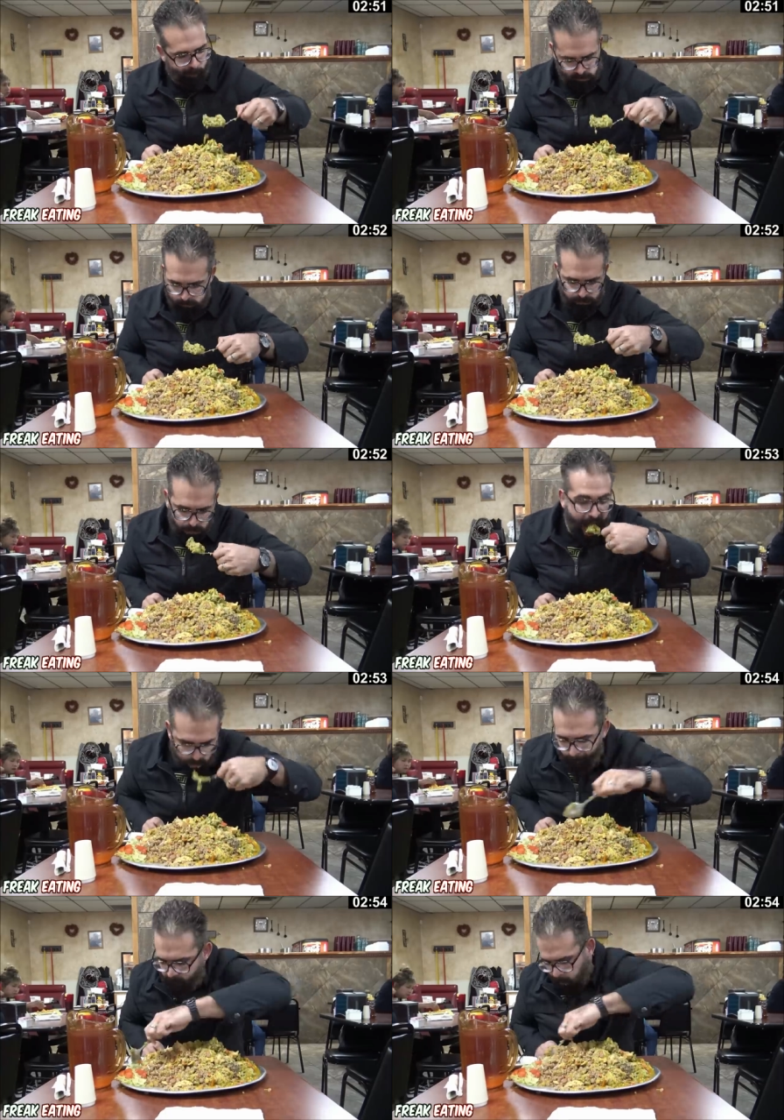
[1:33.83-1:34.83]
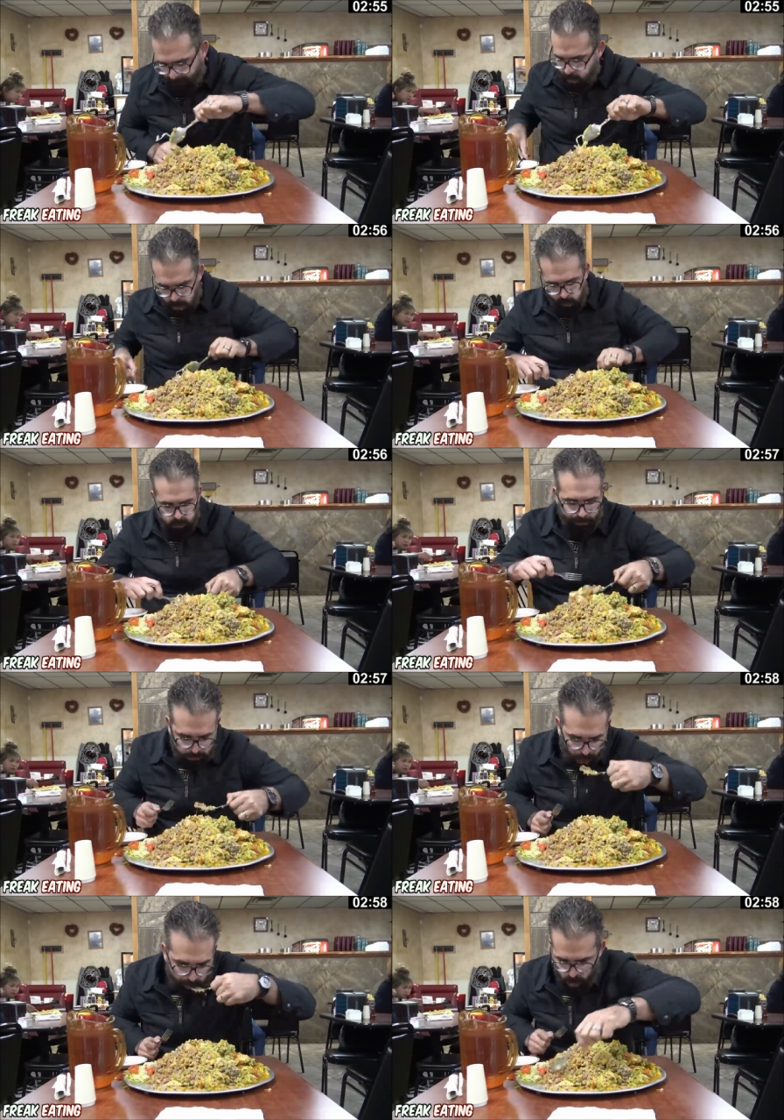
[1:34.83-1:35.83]
a little hot here, but that's
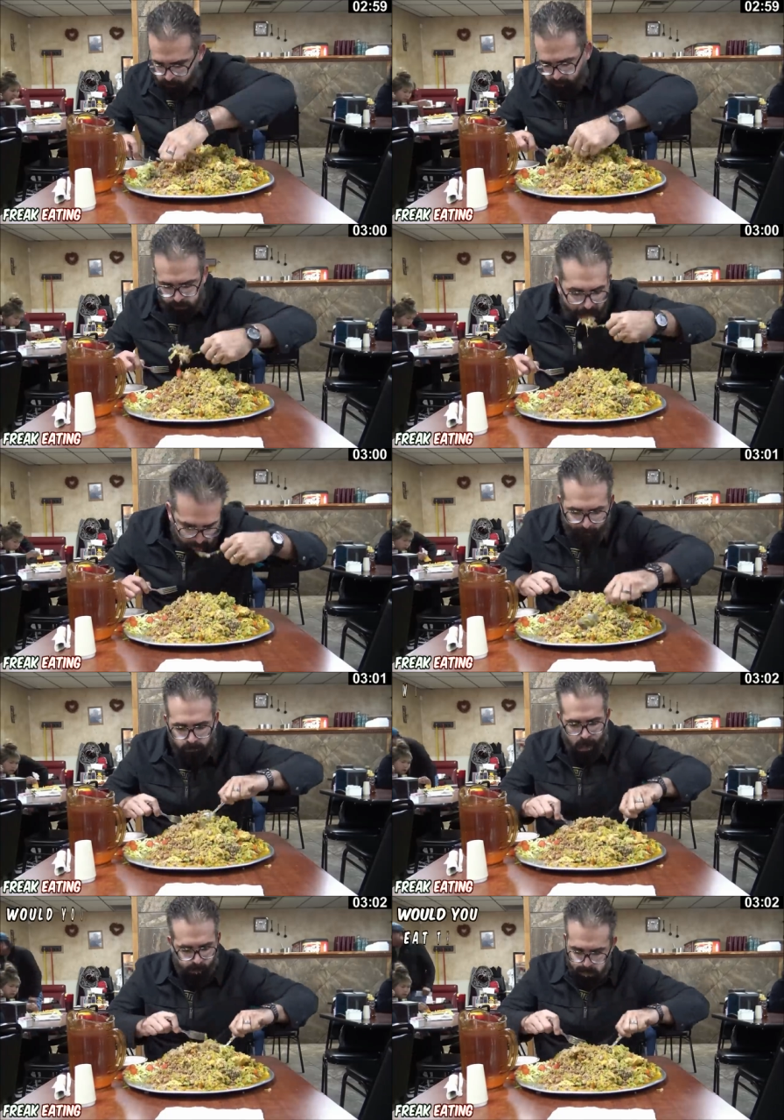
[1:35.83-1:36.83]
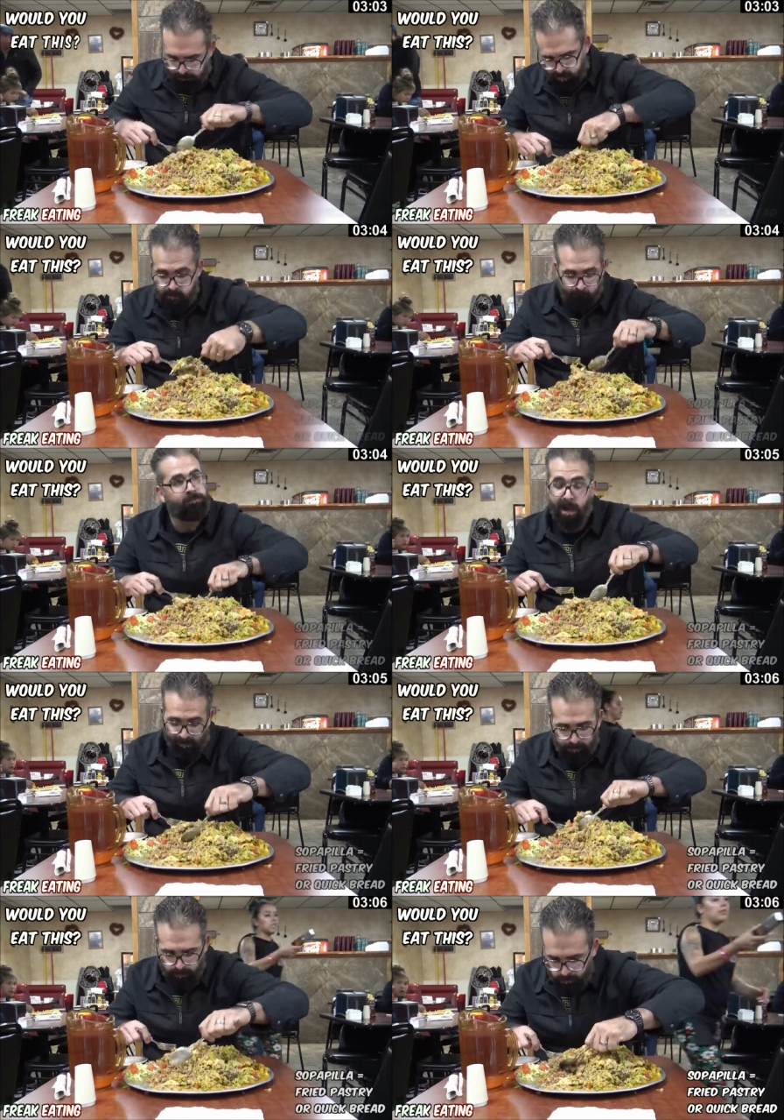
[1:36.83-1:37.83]
okay, you only live once and a
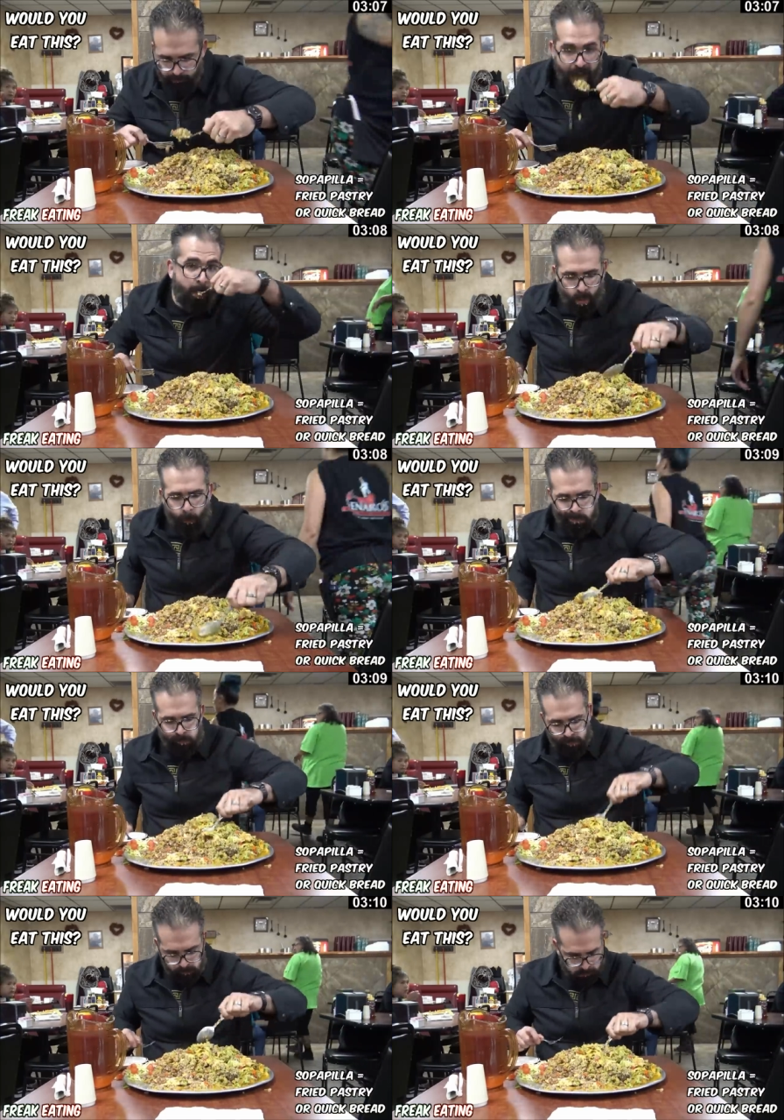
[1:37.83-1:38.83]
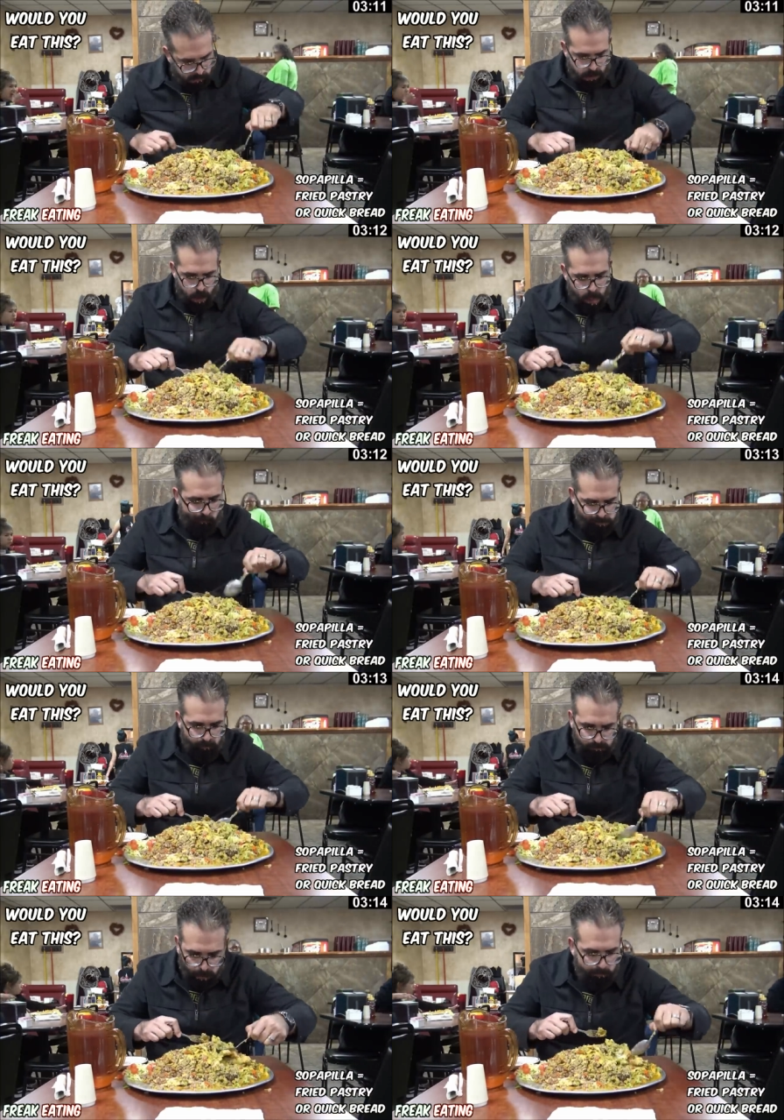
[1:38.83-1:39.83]
little spice never hurt anyone.
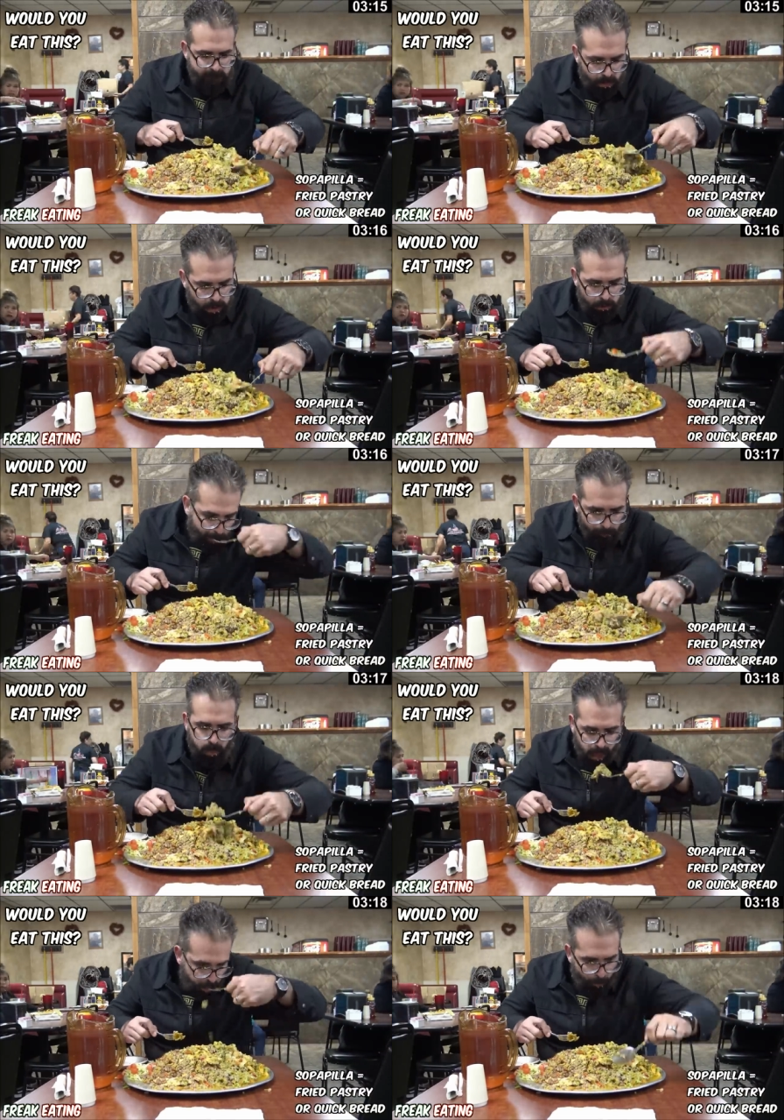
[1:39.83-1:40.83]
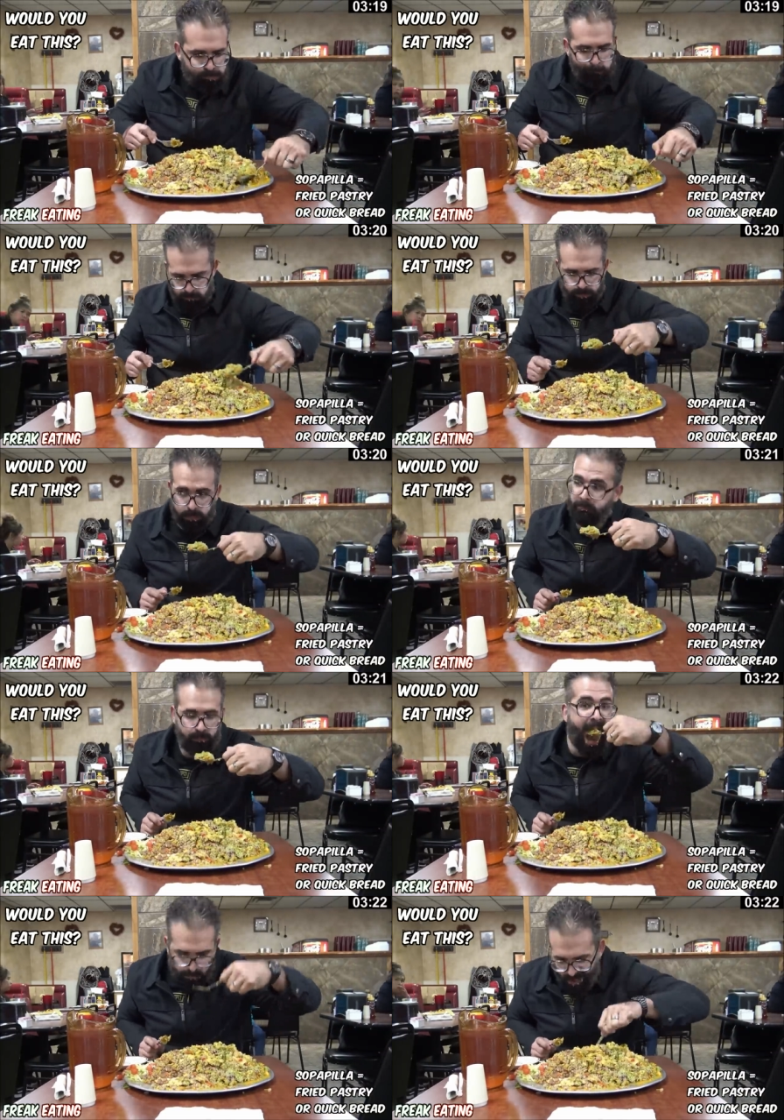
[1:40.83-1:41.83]
Thankfully, everything on this
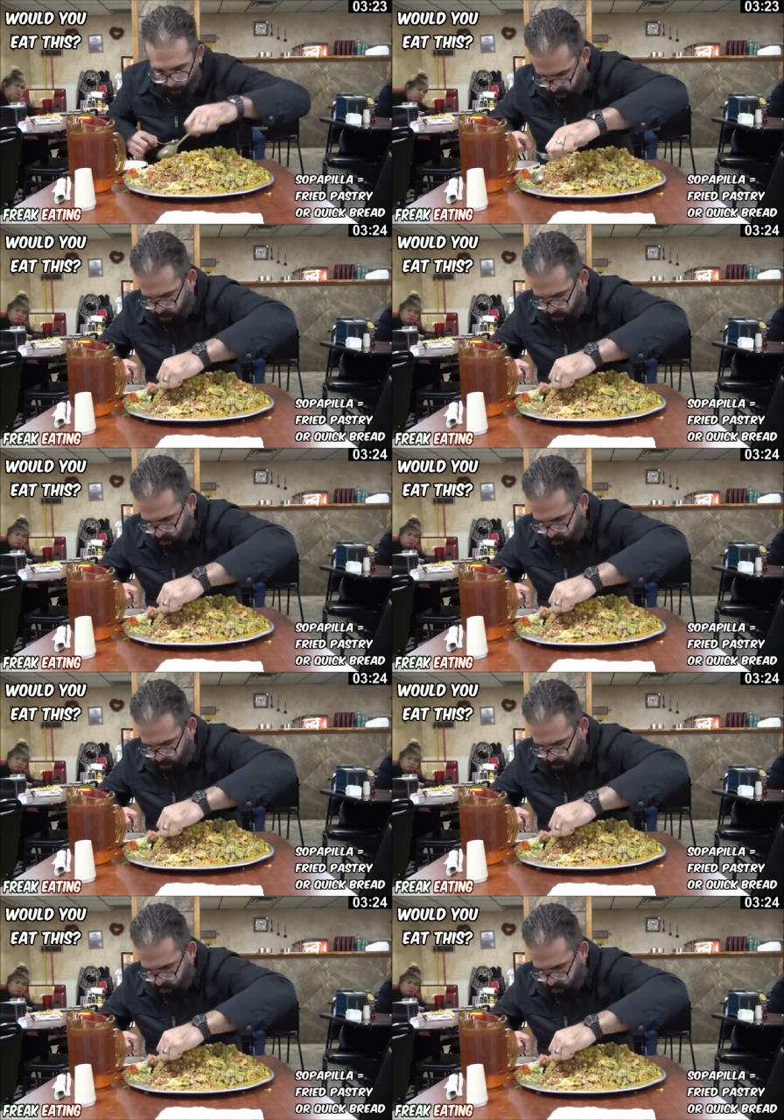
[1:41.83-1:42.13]
massive